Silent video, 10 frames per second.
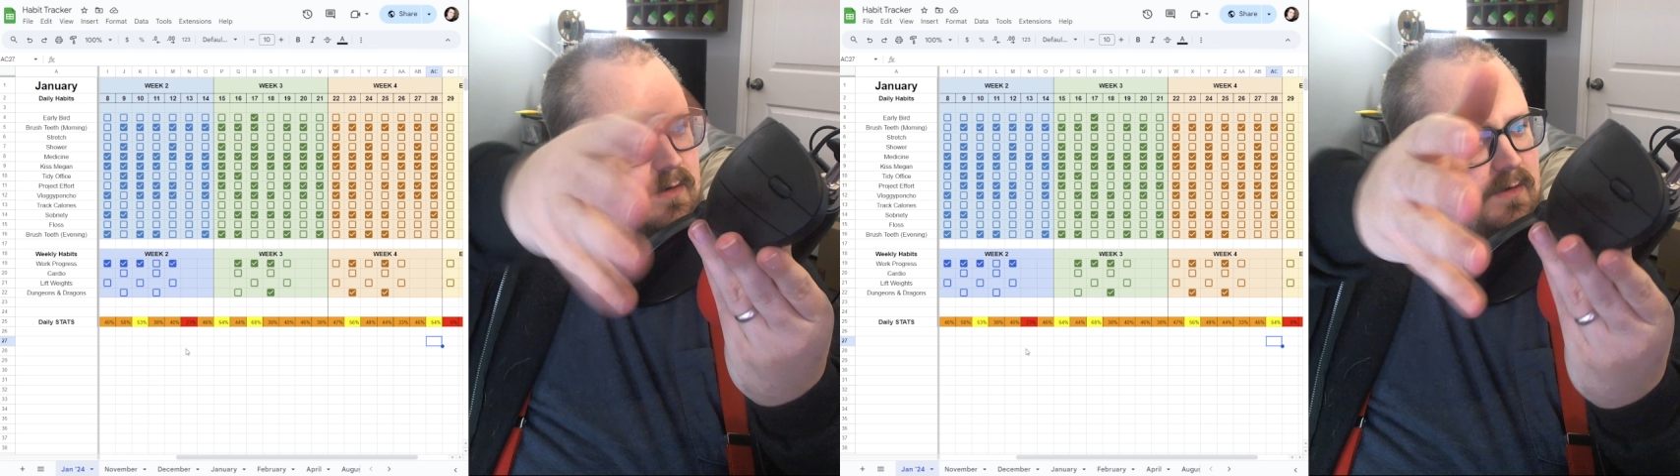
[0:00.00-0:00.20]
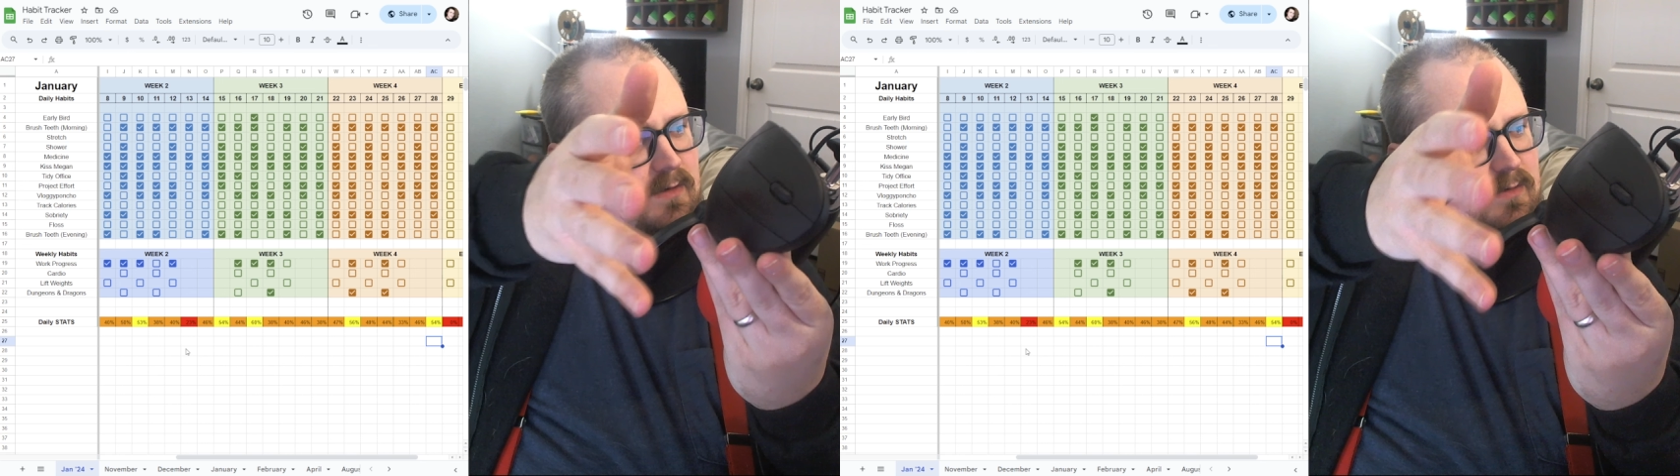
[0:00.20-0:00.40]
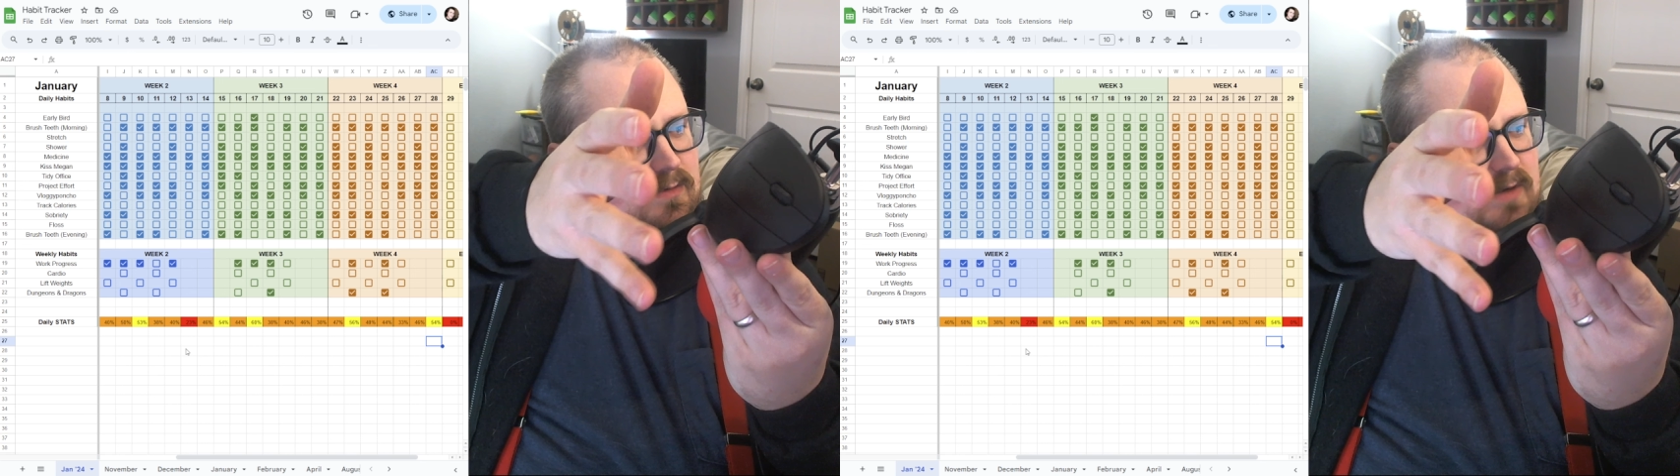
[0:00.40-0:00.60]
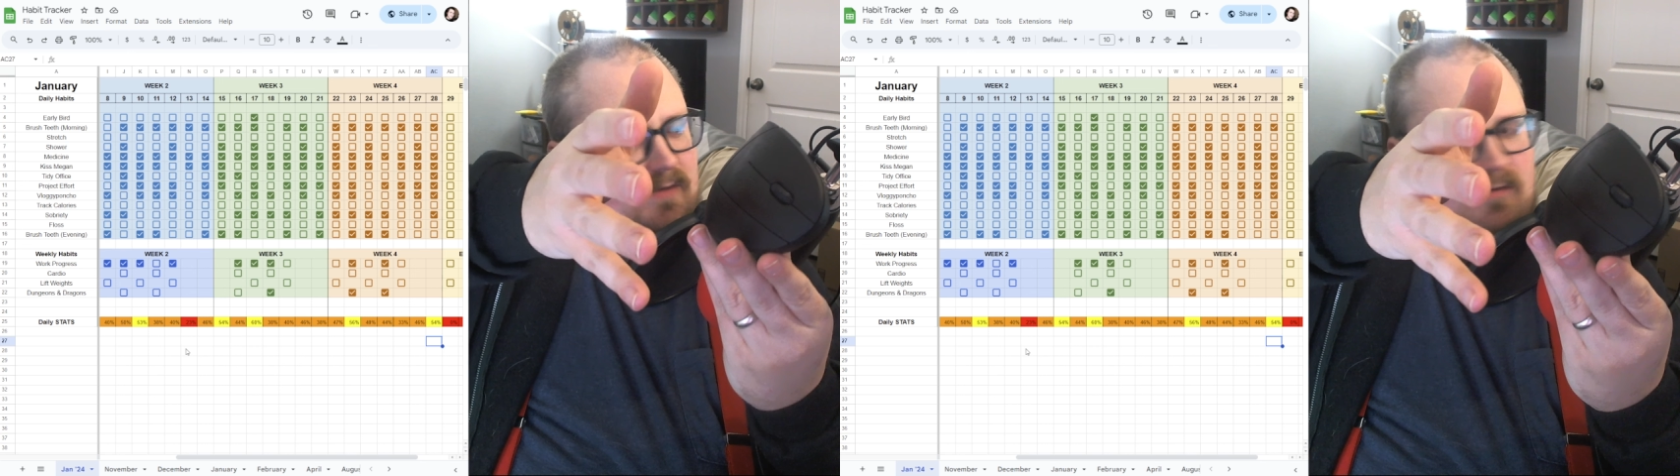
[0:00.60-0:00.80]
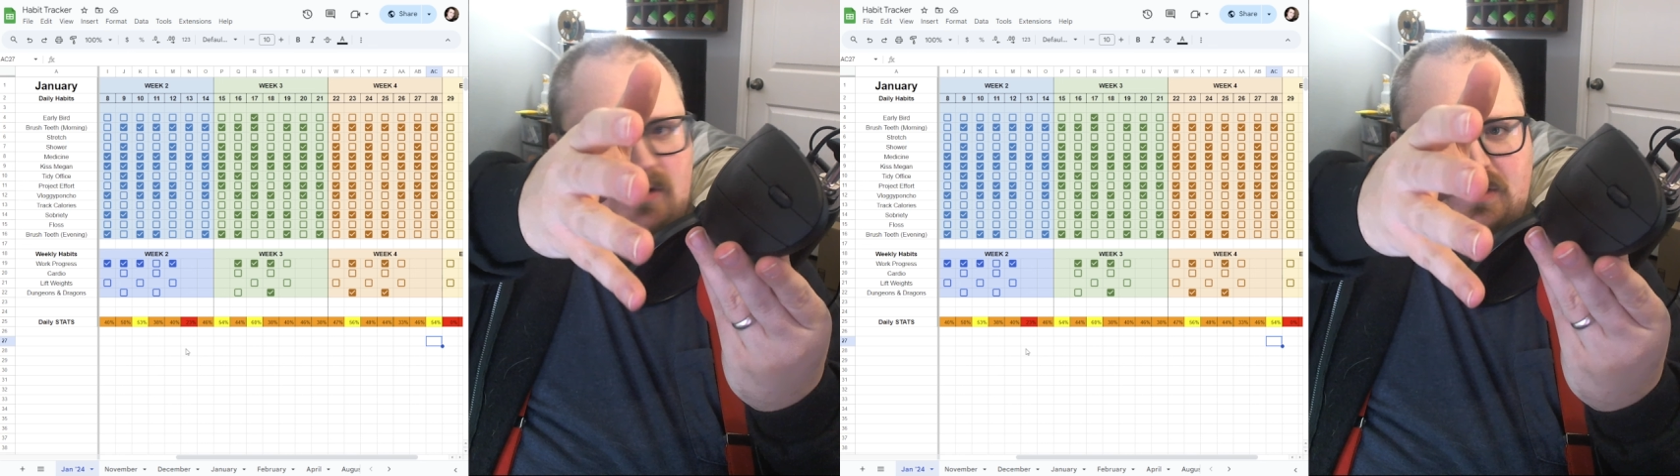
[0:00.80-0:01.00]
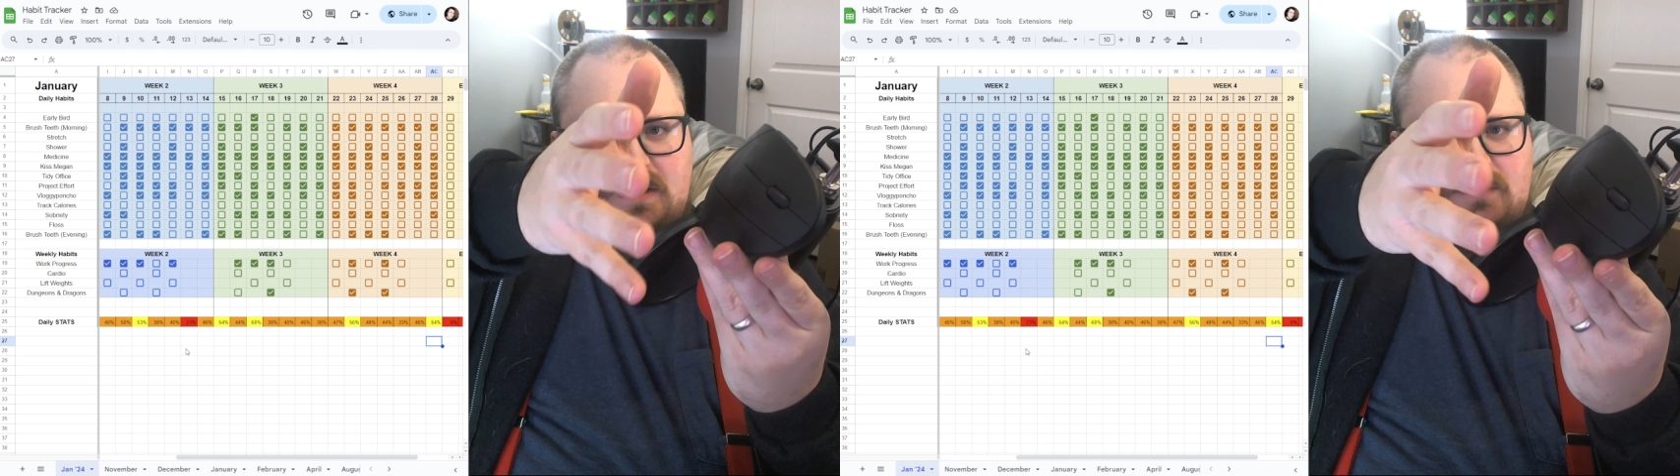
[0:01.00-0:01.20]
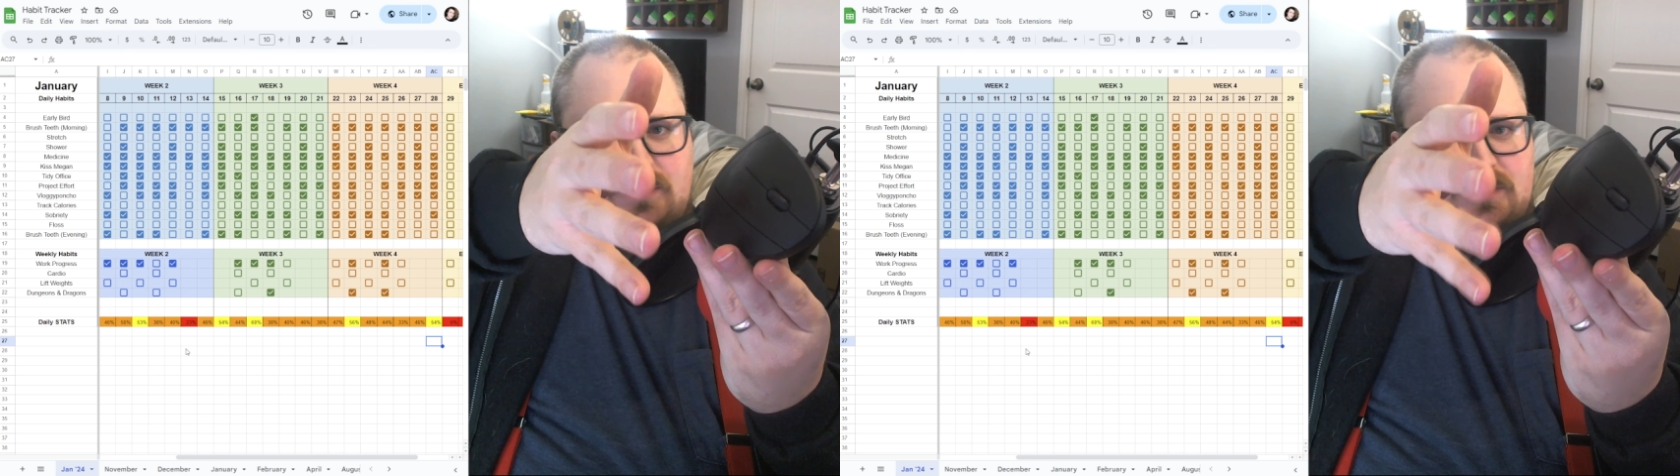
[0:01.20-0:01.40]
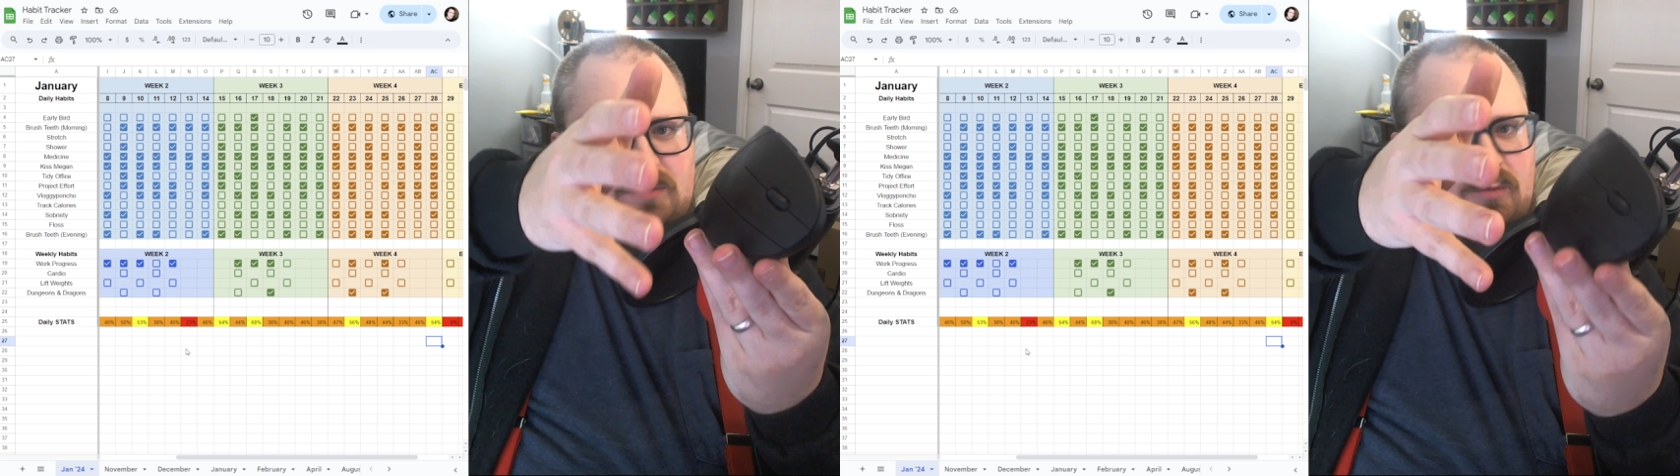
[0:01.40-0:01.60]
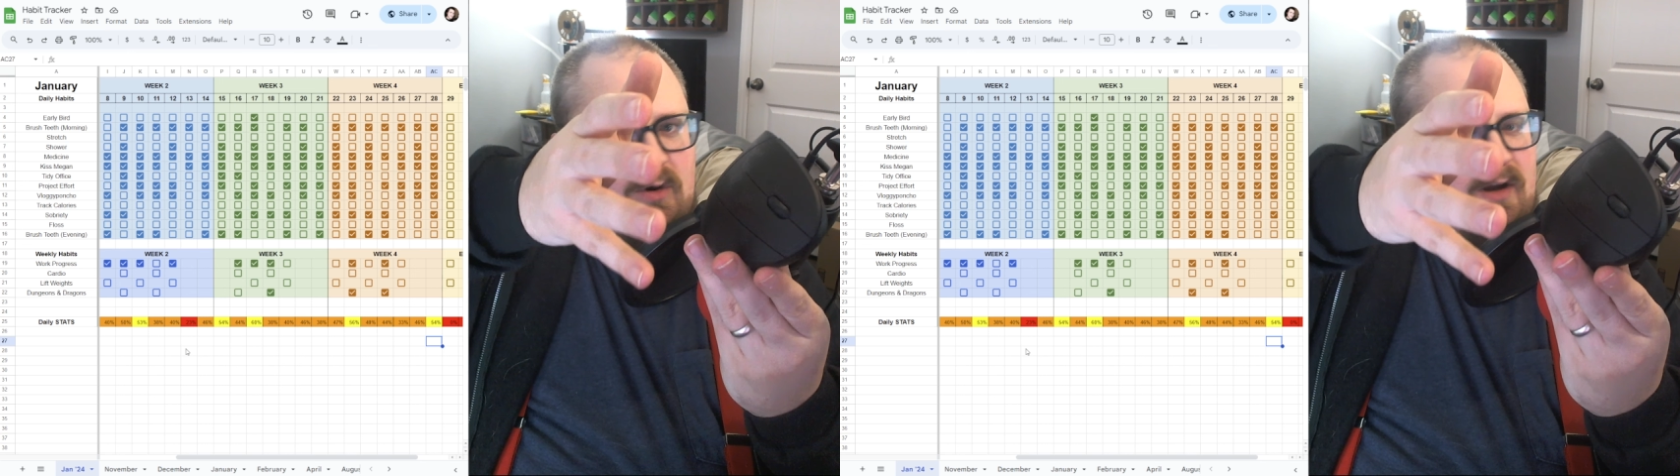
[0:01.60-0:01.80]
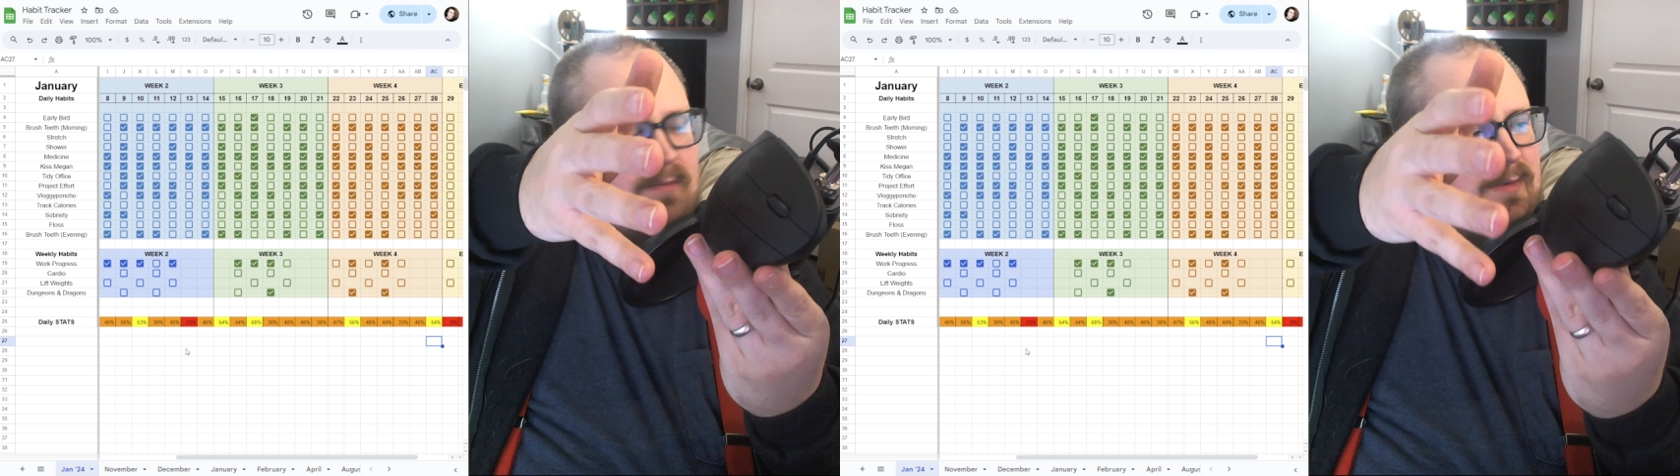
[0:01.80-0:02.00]
you have it rotated, which is more
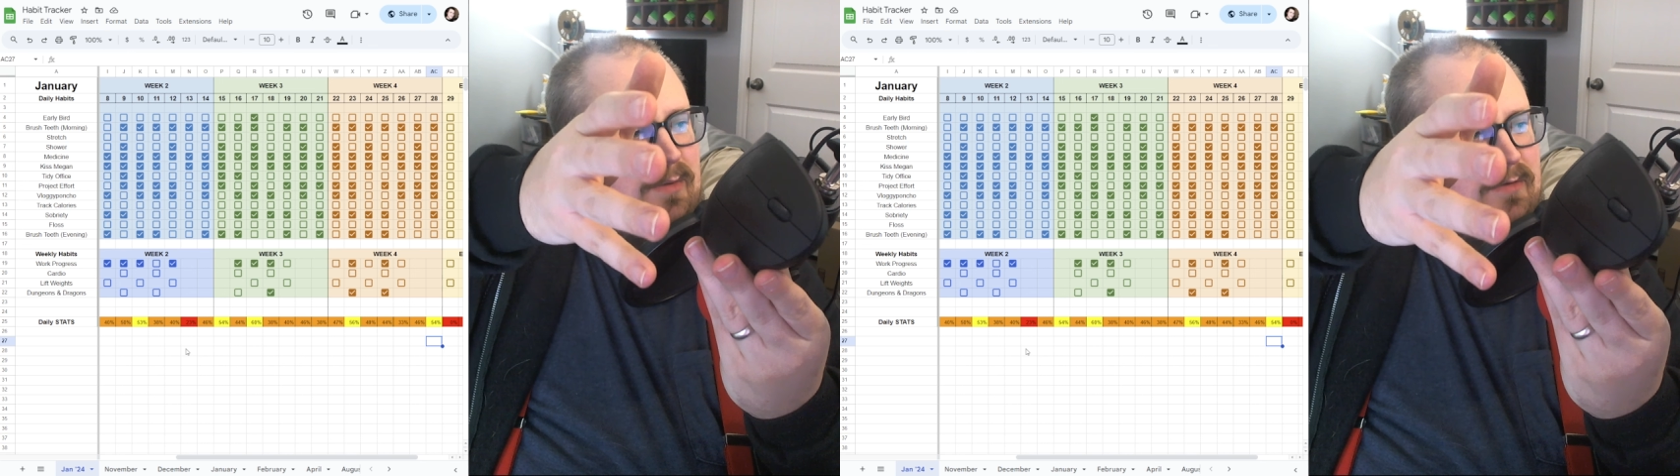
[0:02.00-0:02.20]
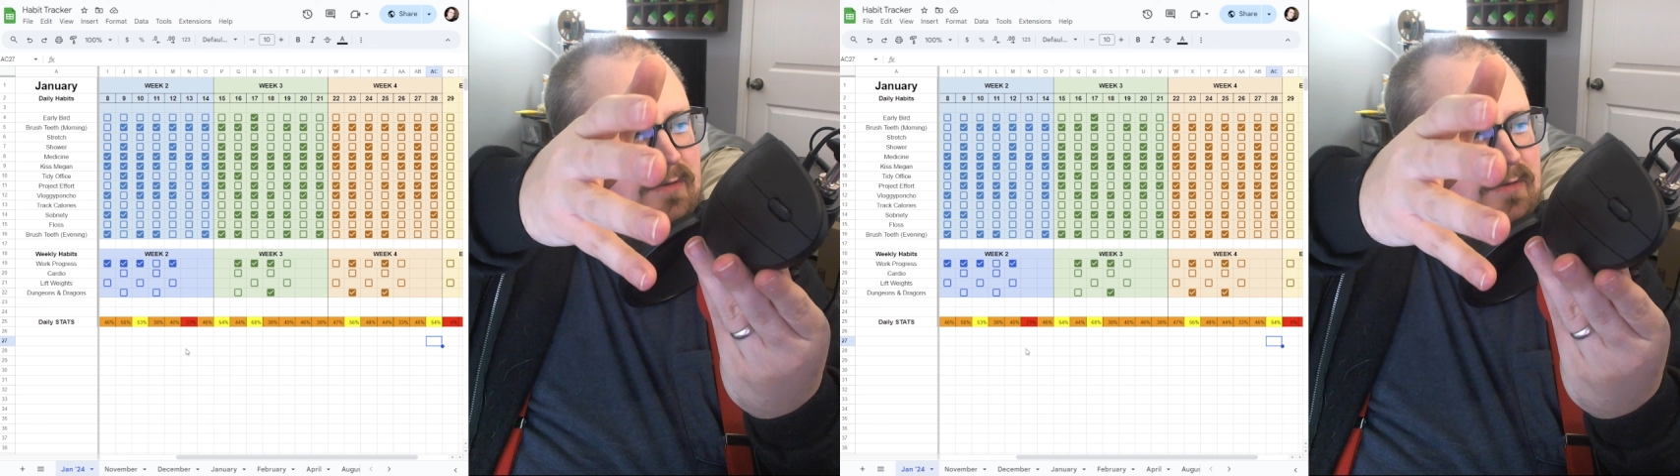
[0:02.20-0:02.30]
comfortable for a